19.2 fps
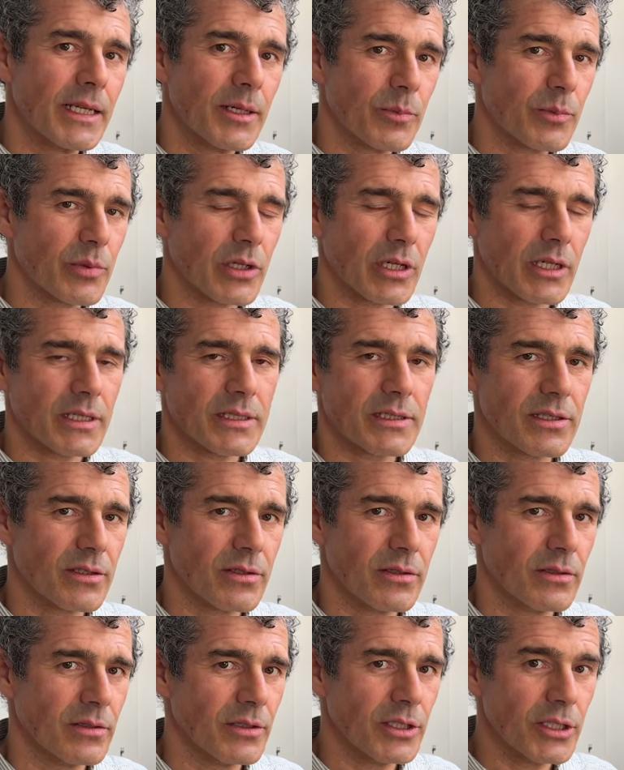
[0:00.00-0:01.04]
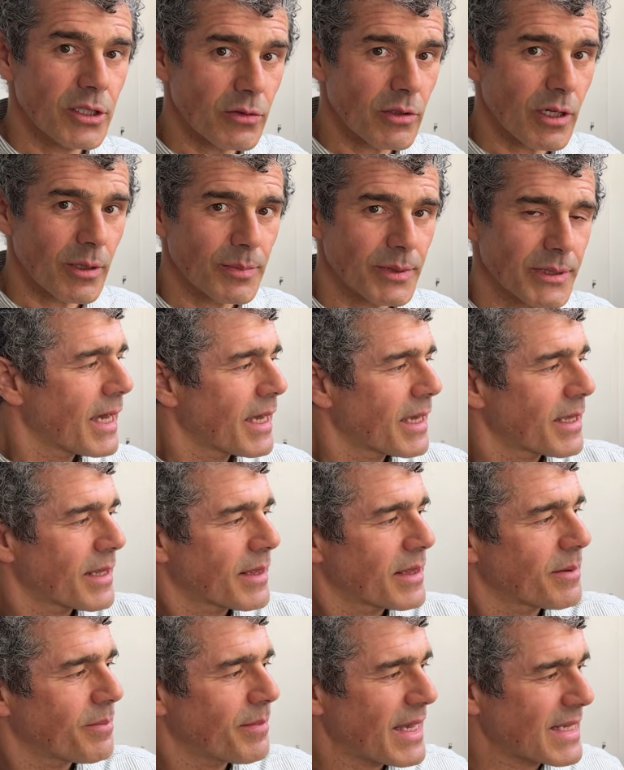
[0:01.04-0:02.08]
products to Europe.
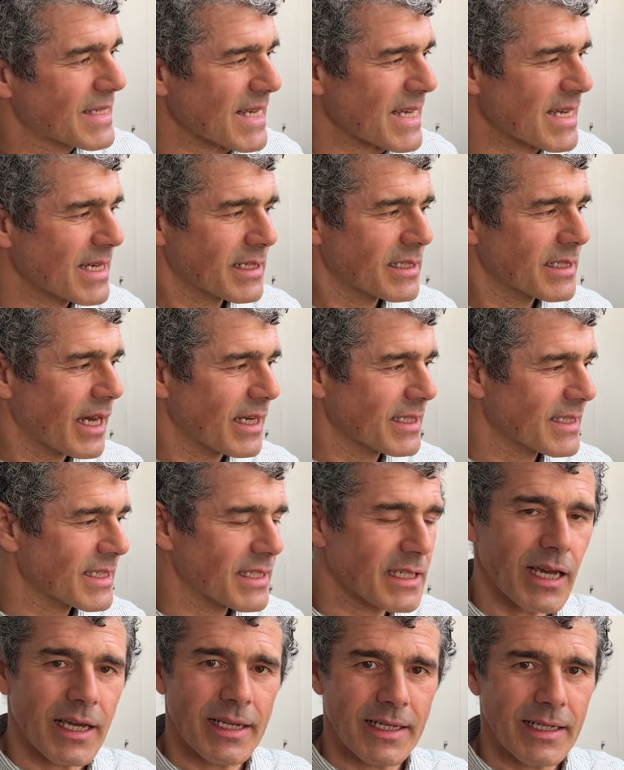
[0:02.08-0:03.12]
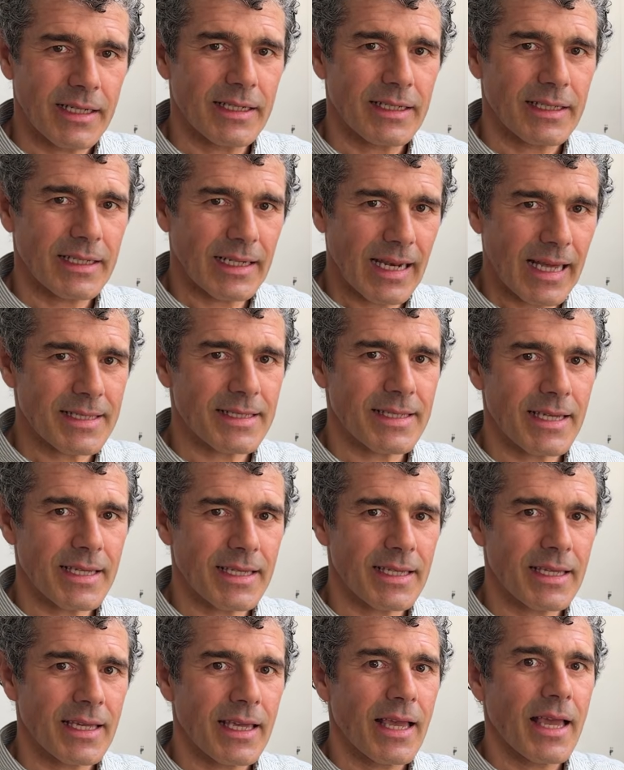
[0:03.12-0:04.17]
The Meze 99
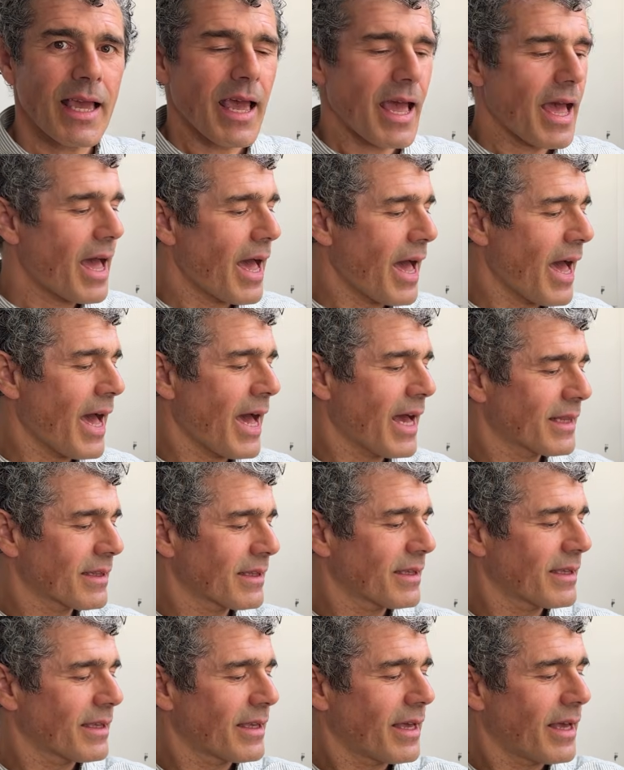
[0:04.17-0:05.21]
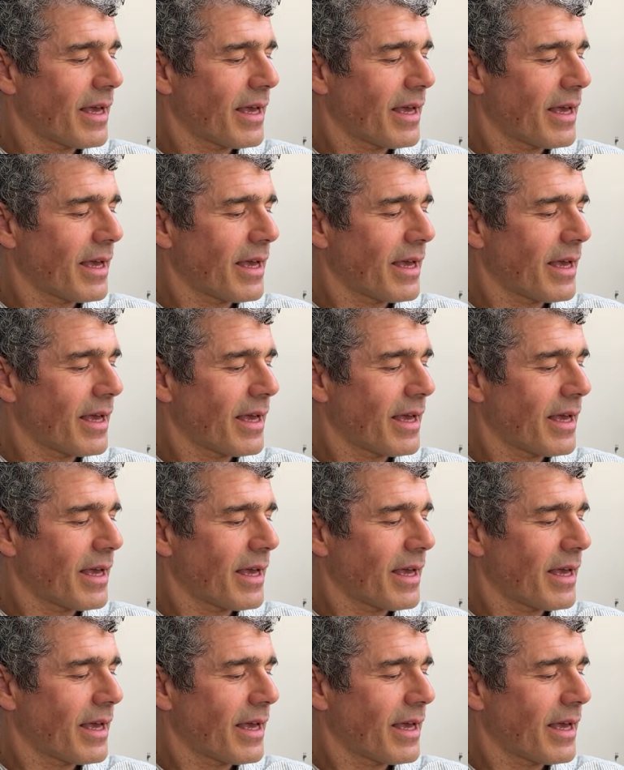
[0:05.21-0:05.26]
Classic, and